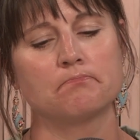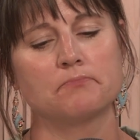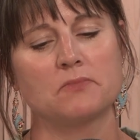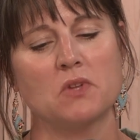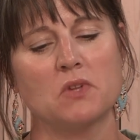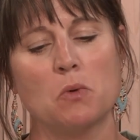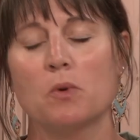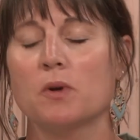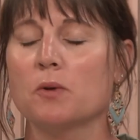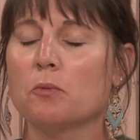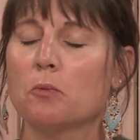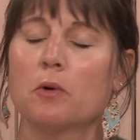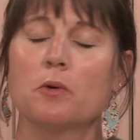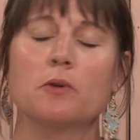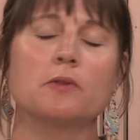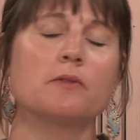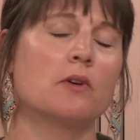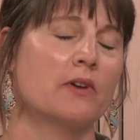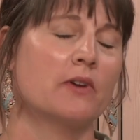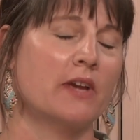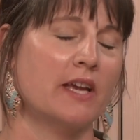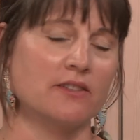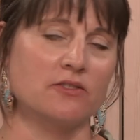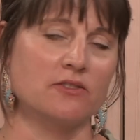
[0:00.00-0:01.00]
what well
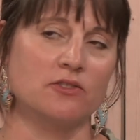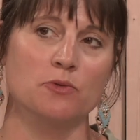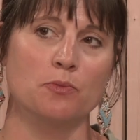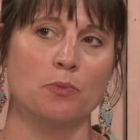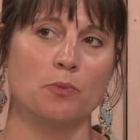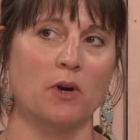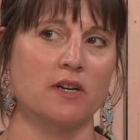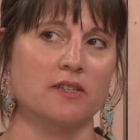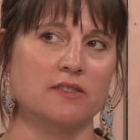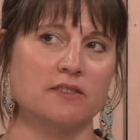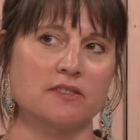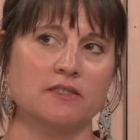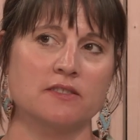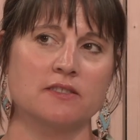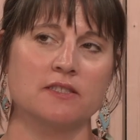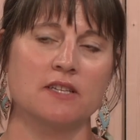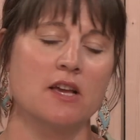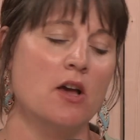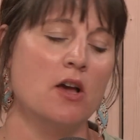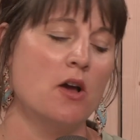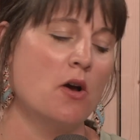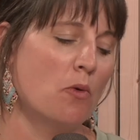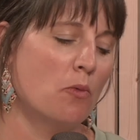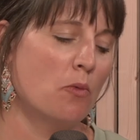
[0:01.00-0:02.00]
okay, two parts.
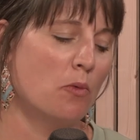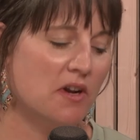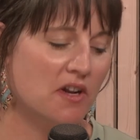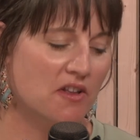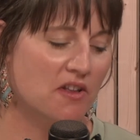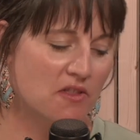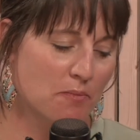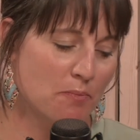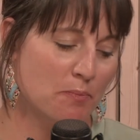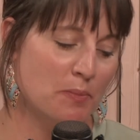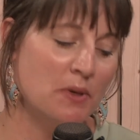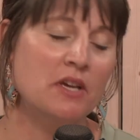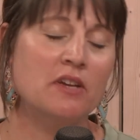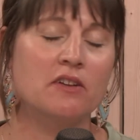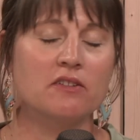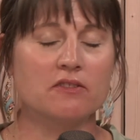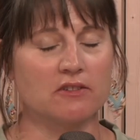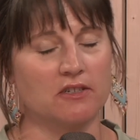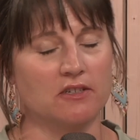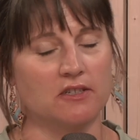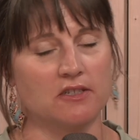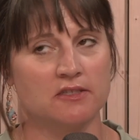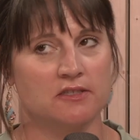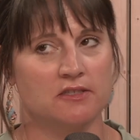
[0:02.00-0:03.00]
What are the
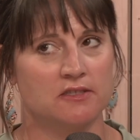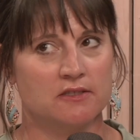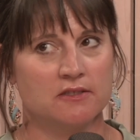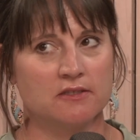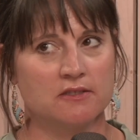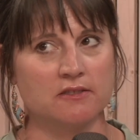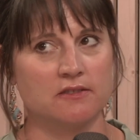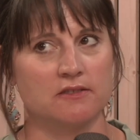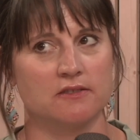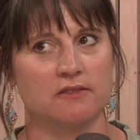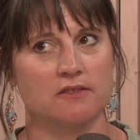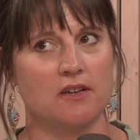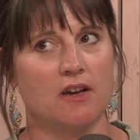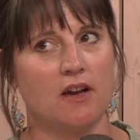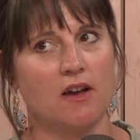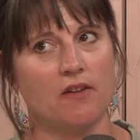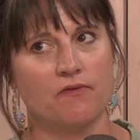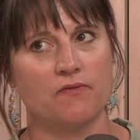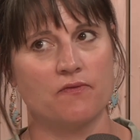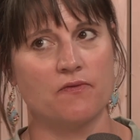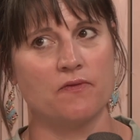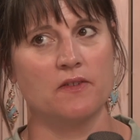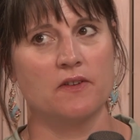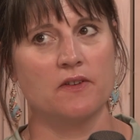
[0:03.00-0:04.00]
pillars
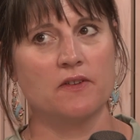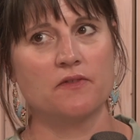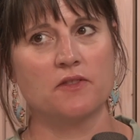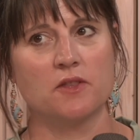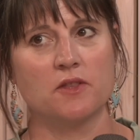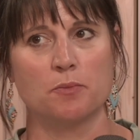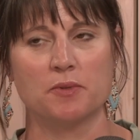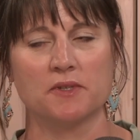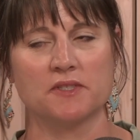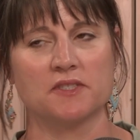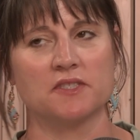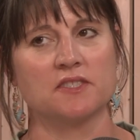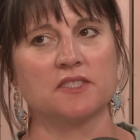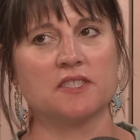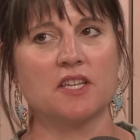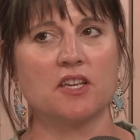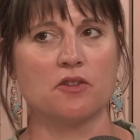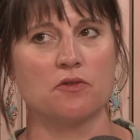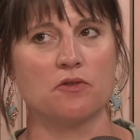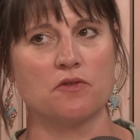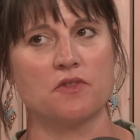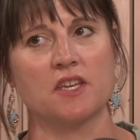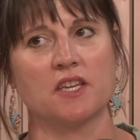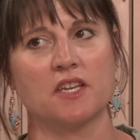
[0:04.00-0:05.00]
of the business that
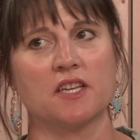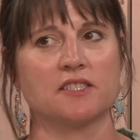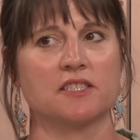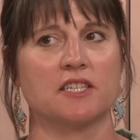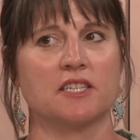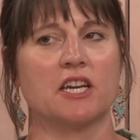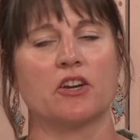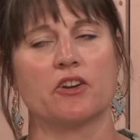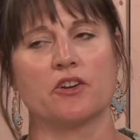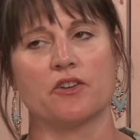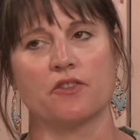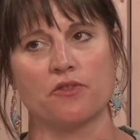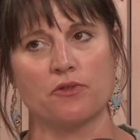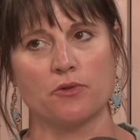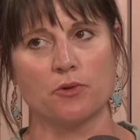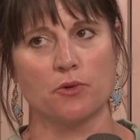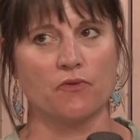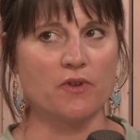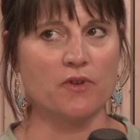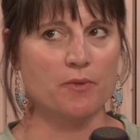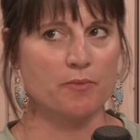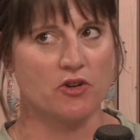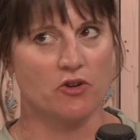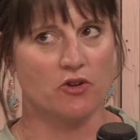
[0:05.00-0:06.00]
you think is carried through
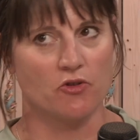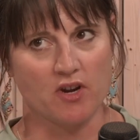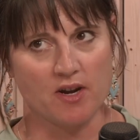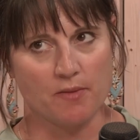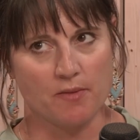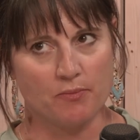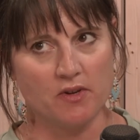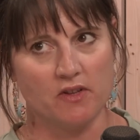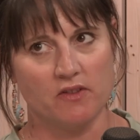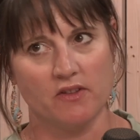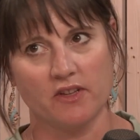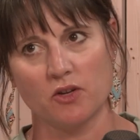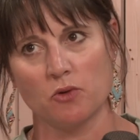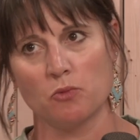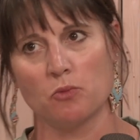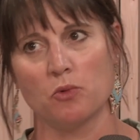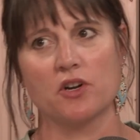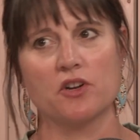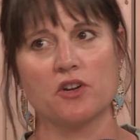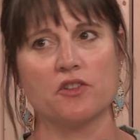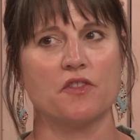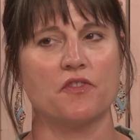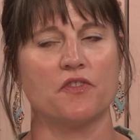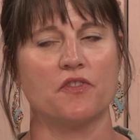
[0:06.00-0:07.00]
from your grandpa? Like what
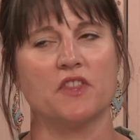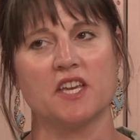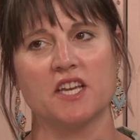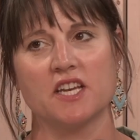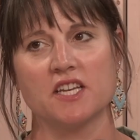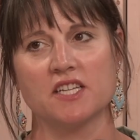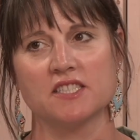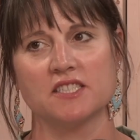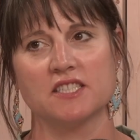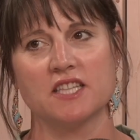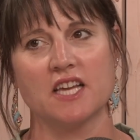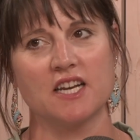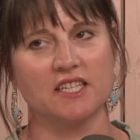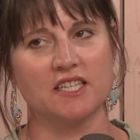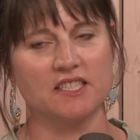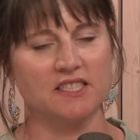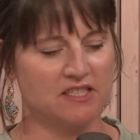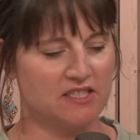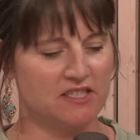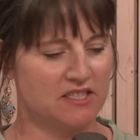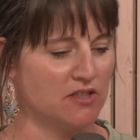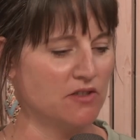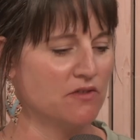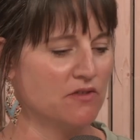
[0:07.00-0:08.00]
are the things that is
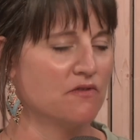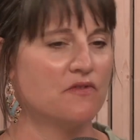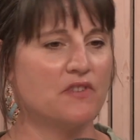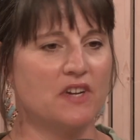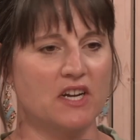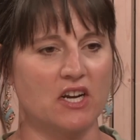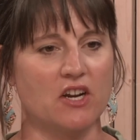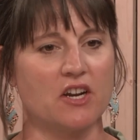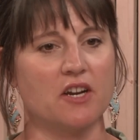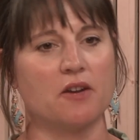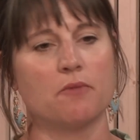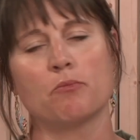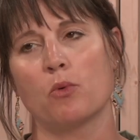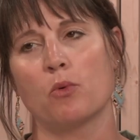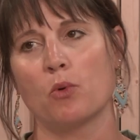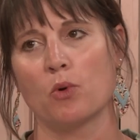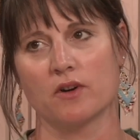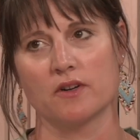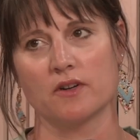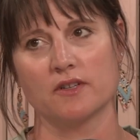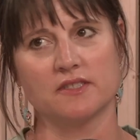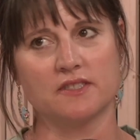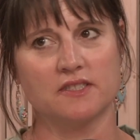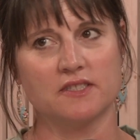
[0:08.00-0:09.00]
still very
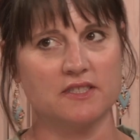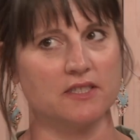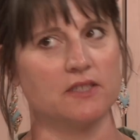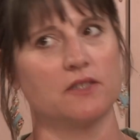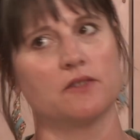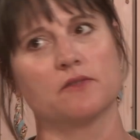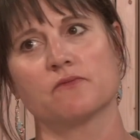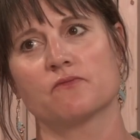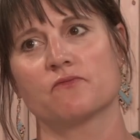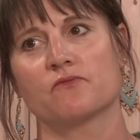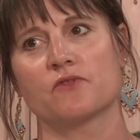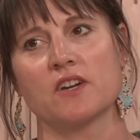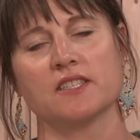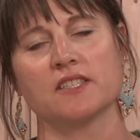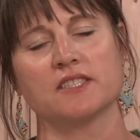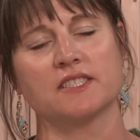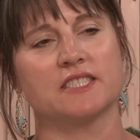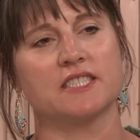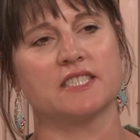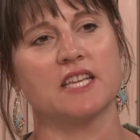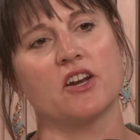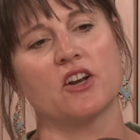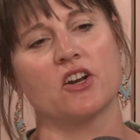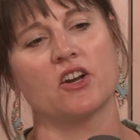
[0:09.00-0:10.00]
important, still front and
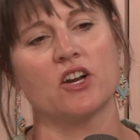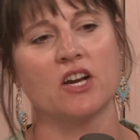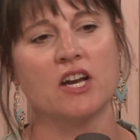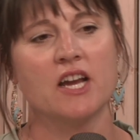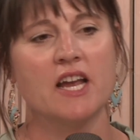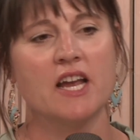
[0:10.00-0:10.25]
center